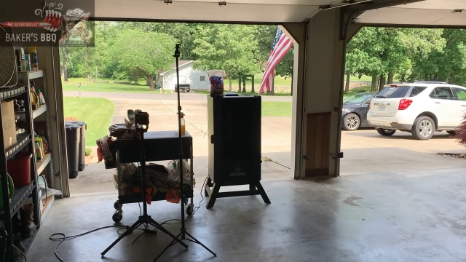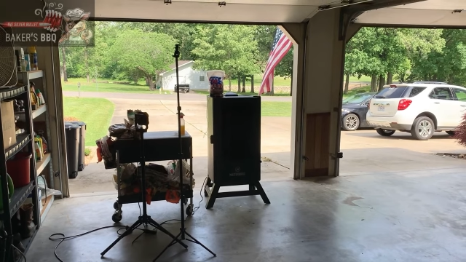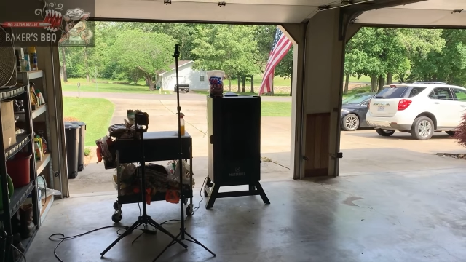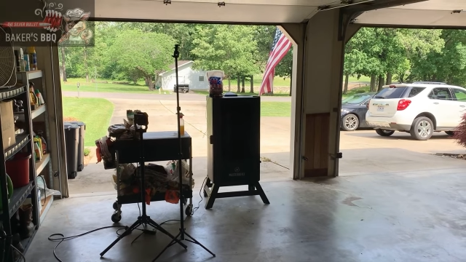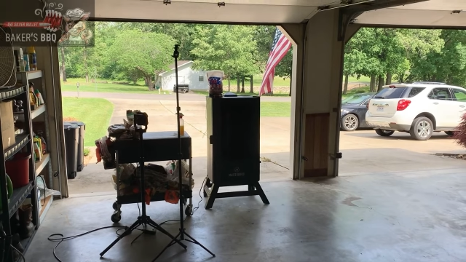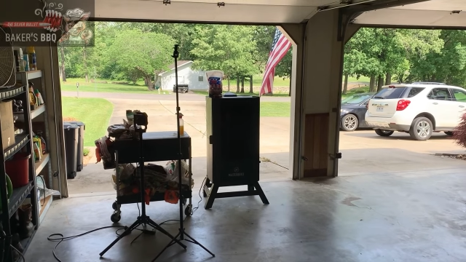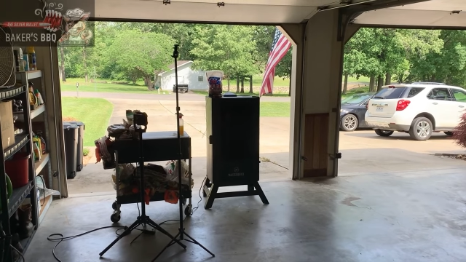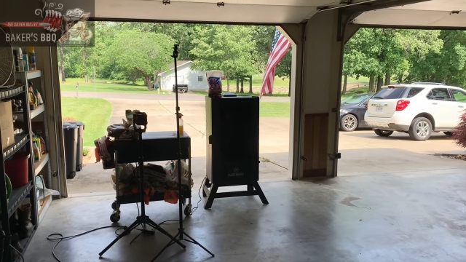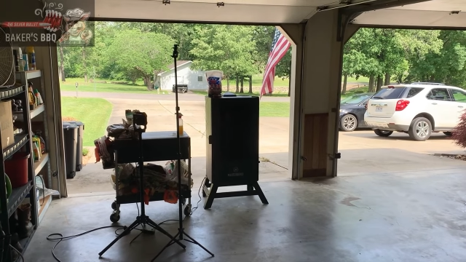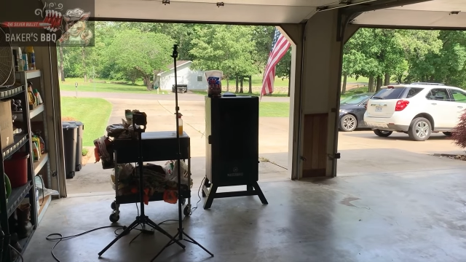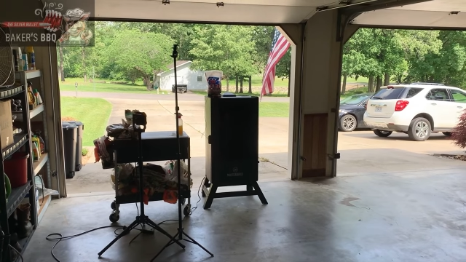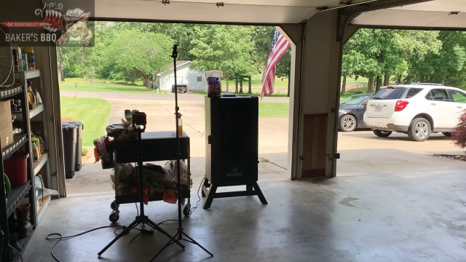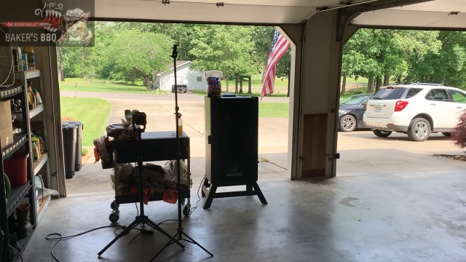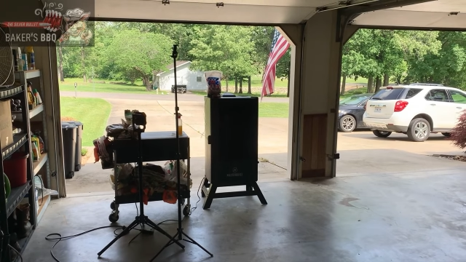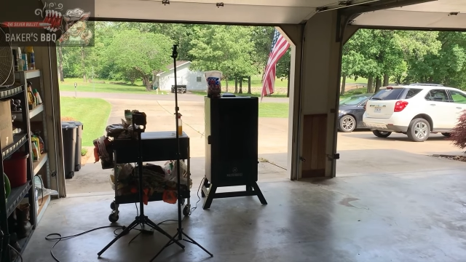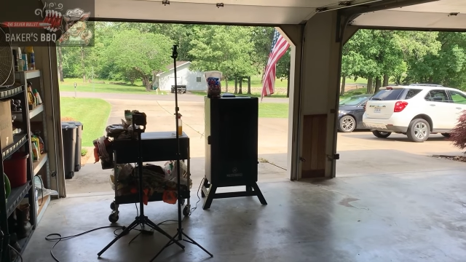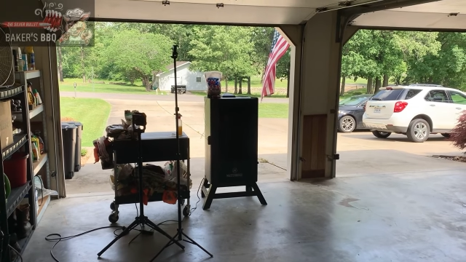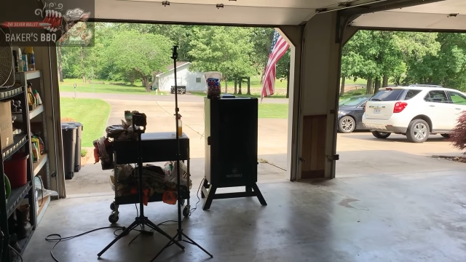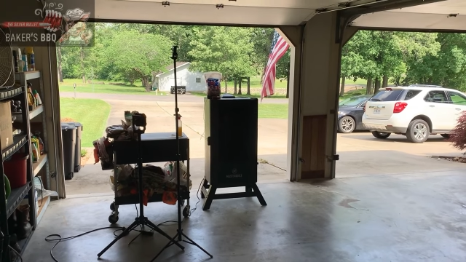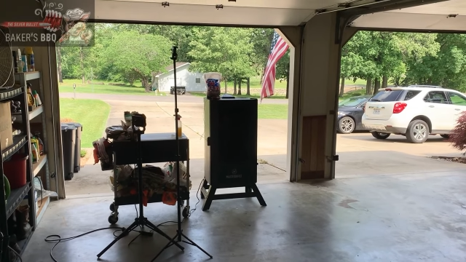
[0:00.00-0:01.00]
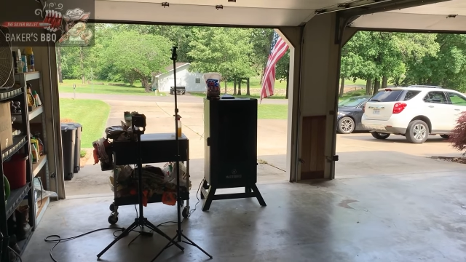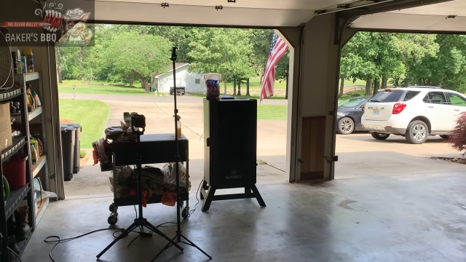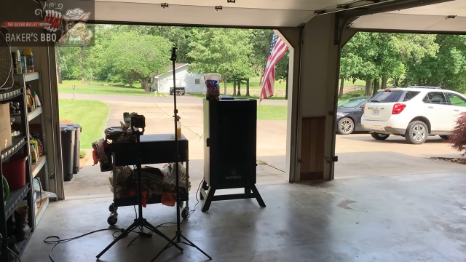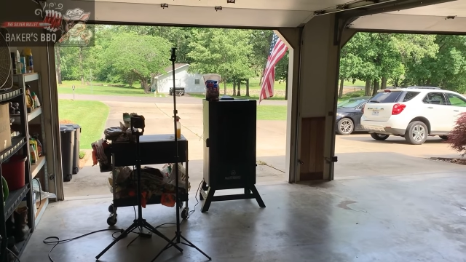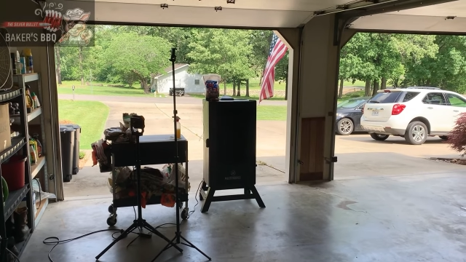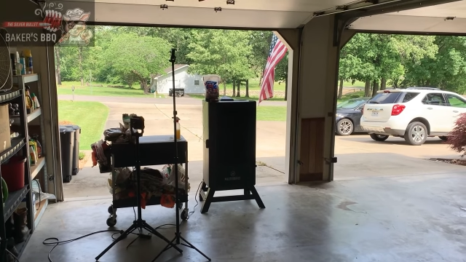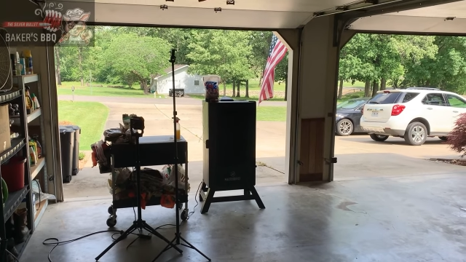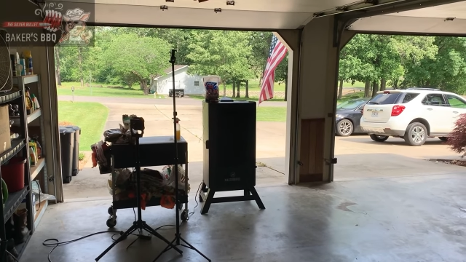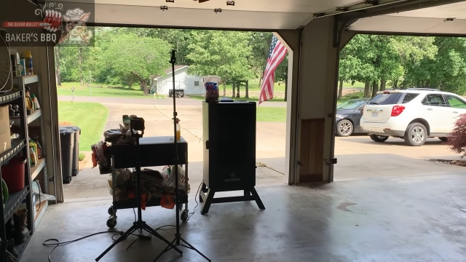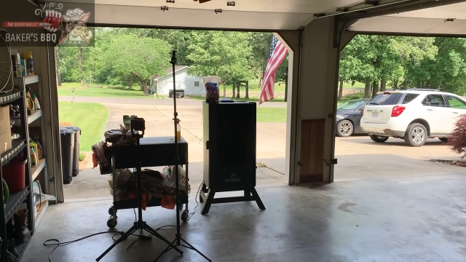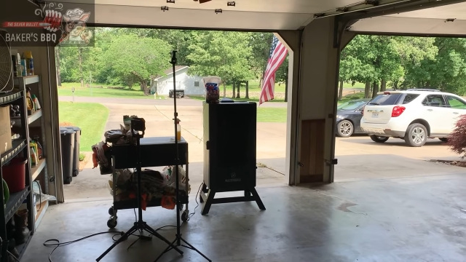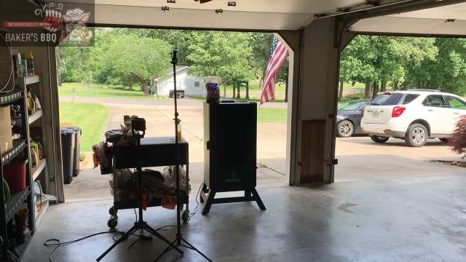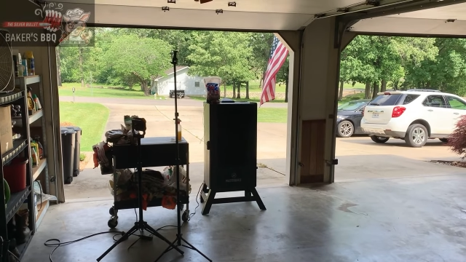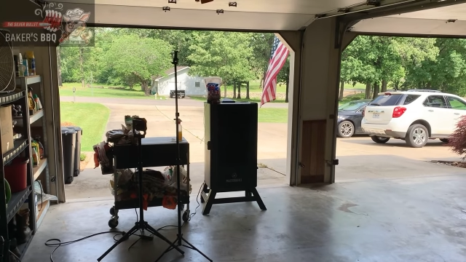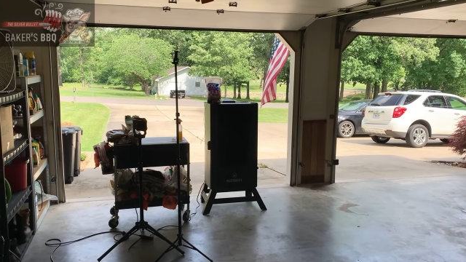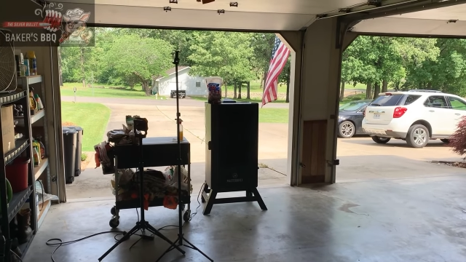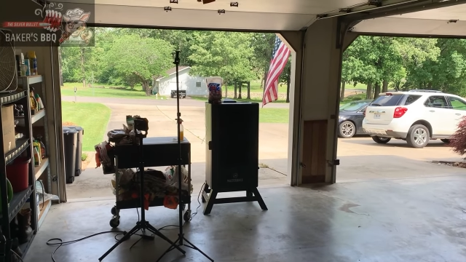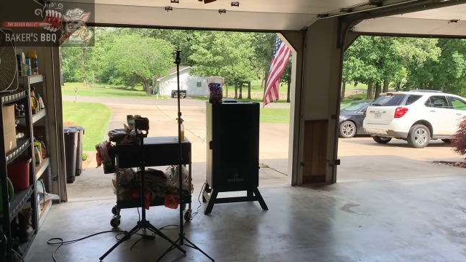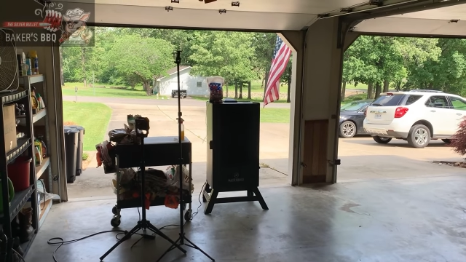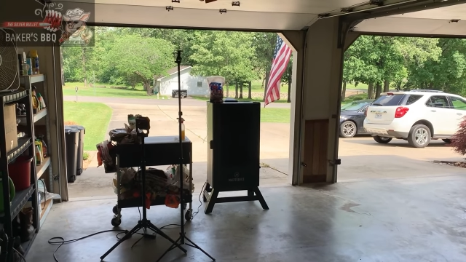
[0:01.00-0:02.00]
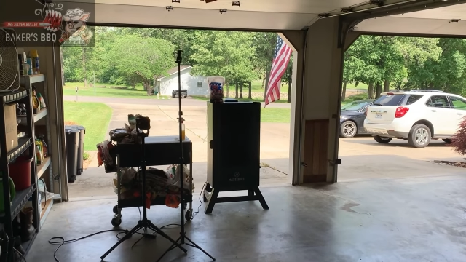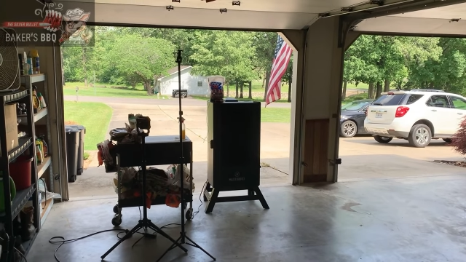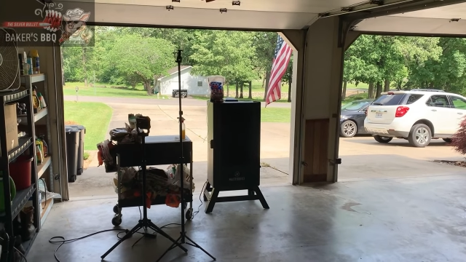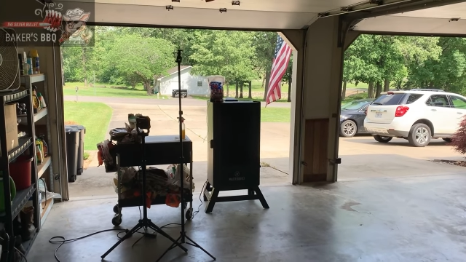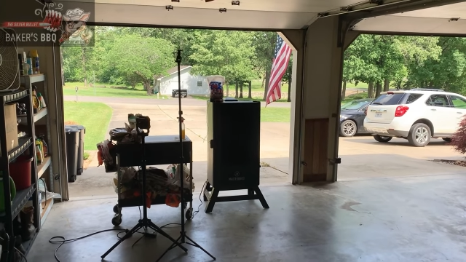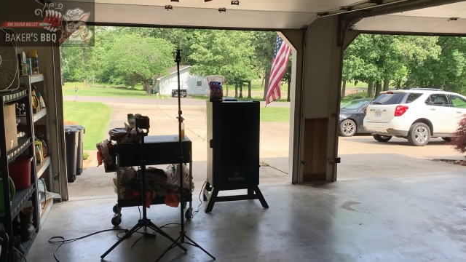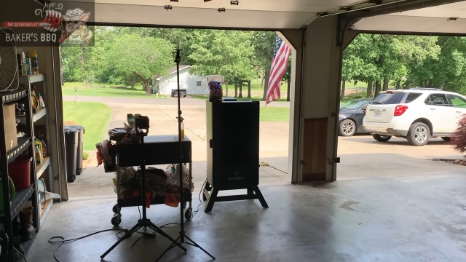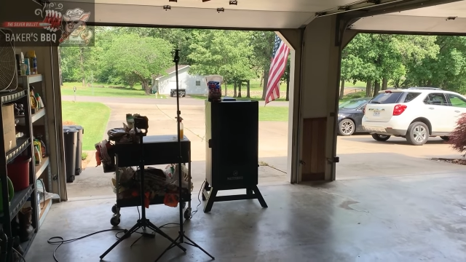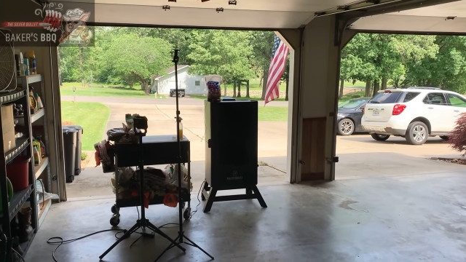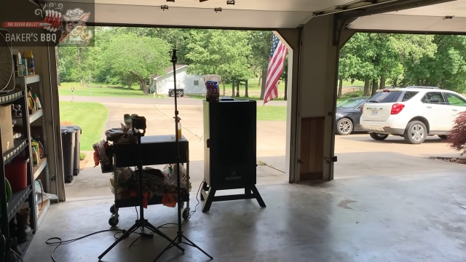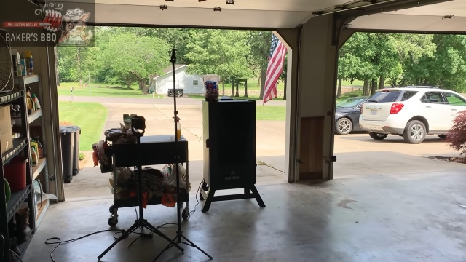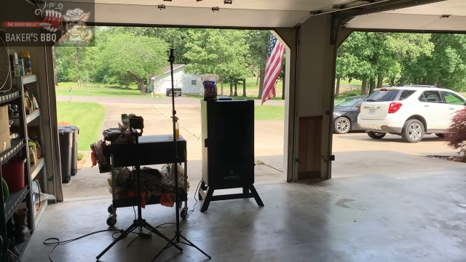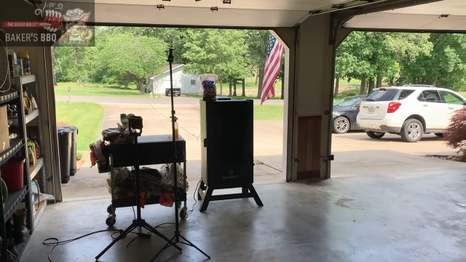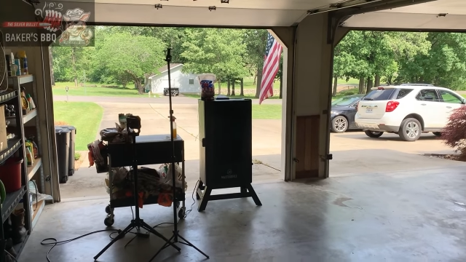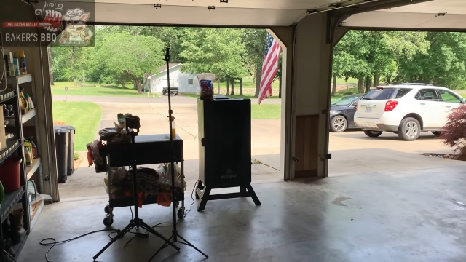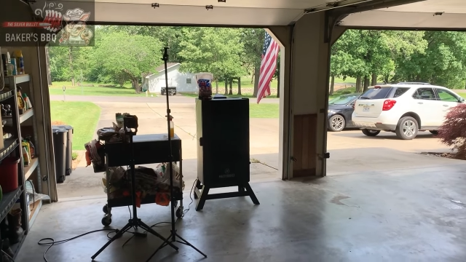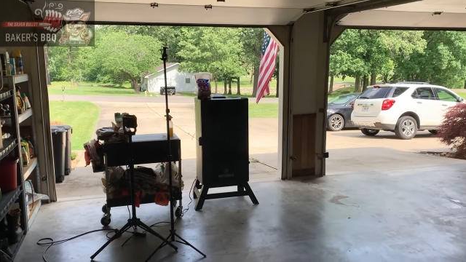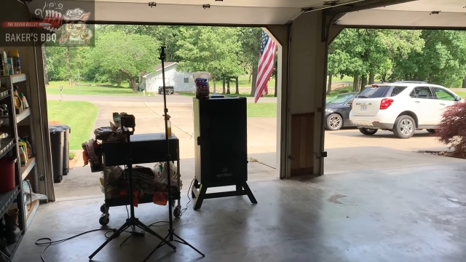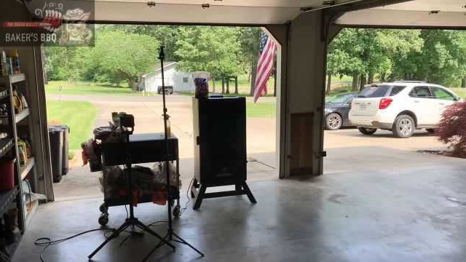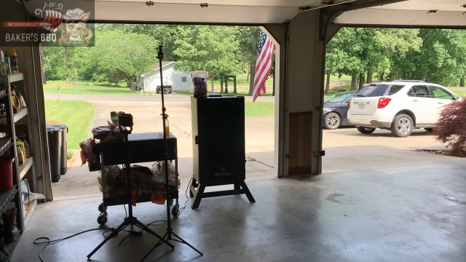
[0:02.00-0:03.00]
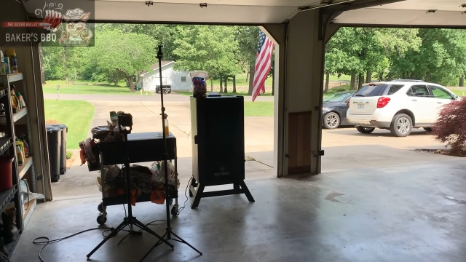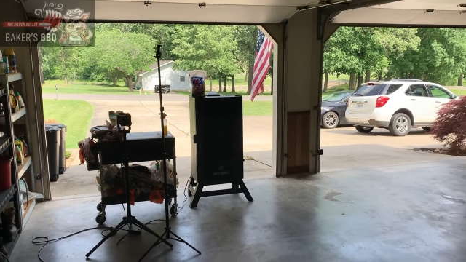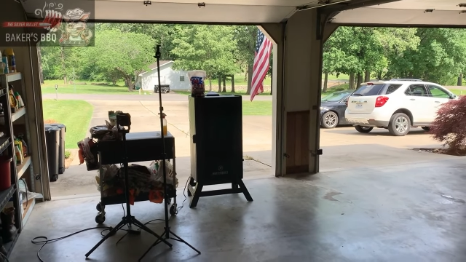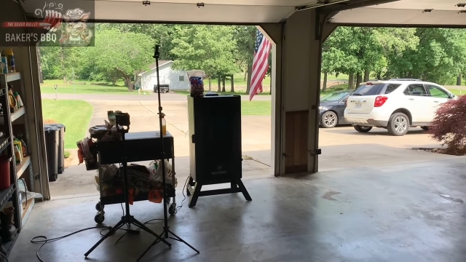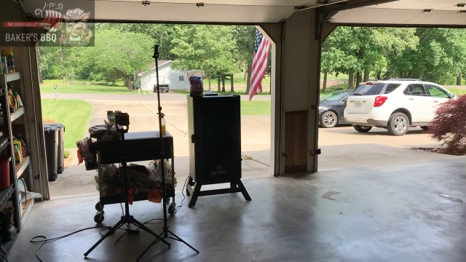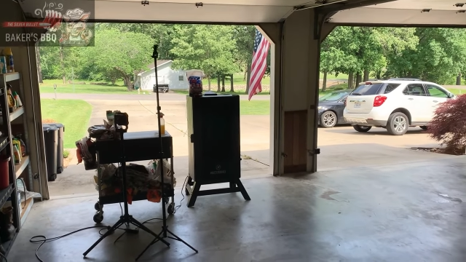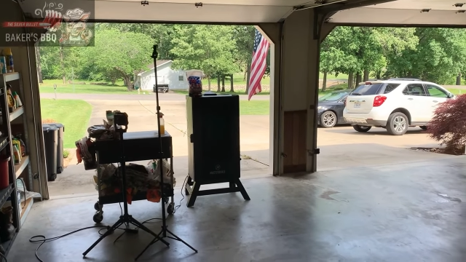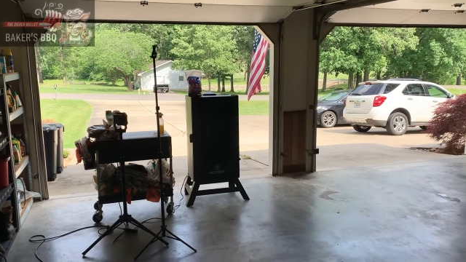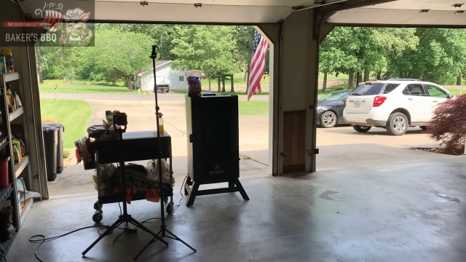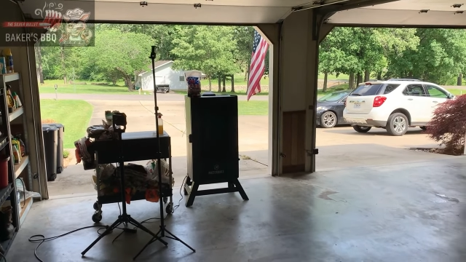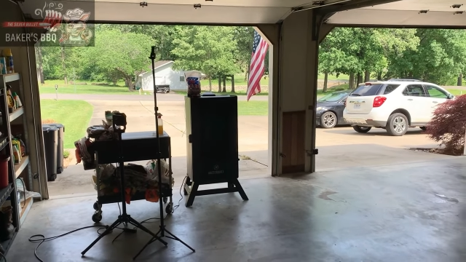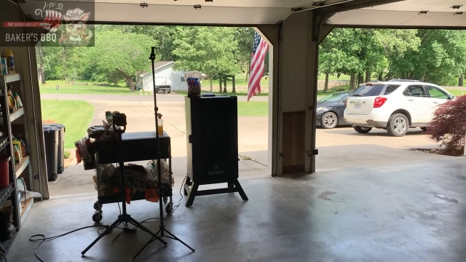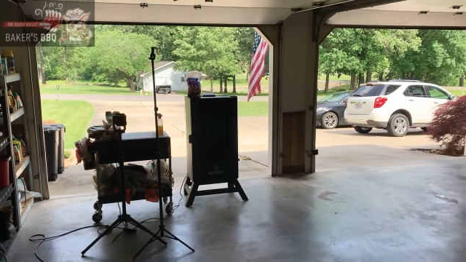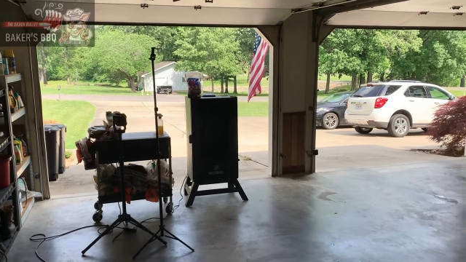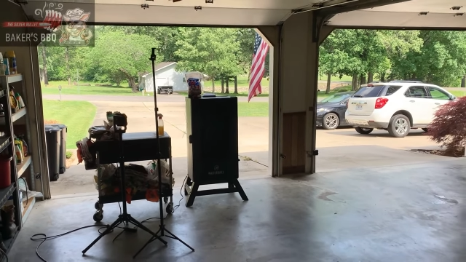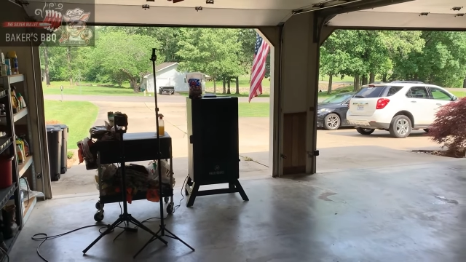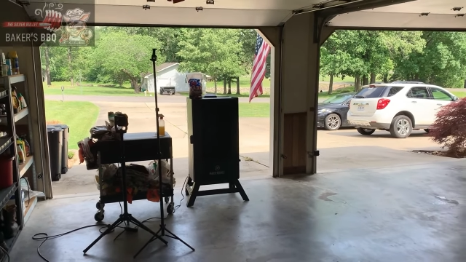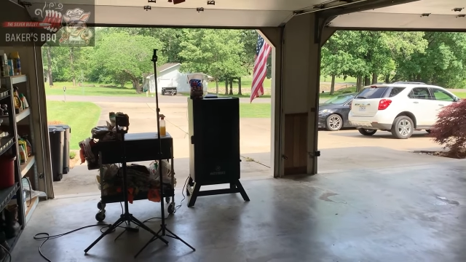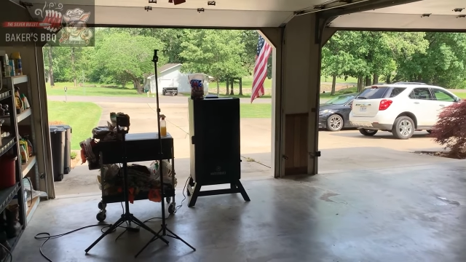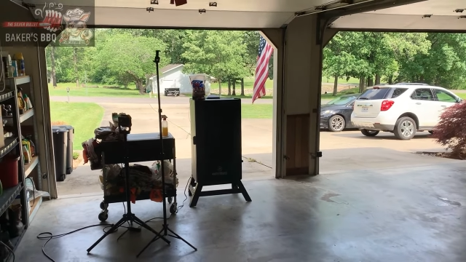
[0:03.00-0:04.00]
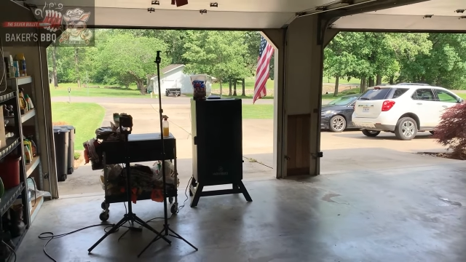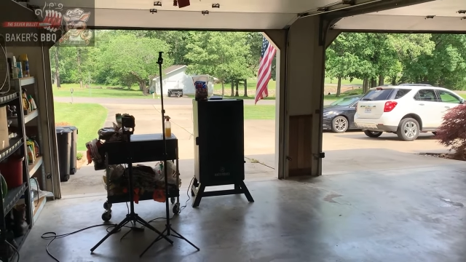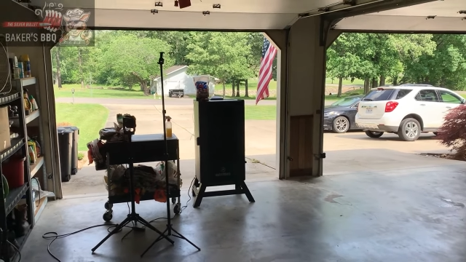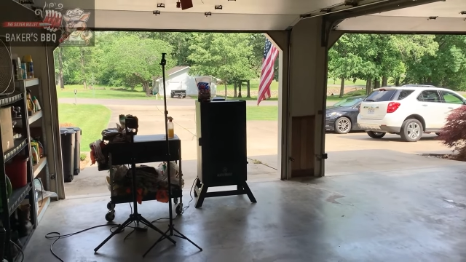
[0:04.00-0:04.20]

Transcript: No face is visible, so there are no lips to read.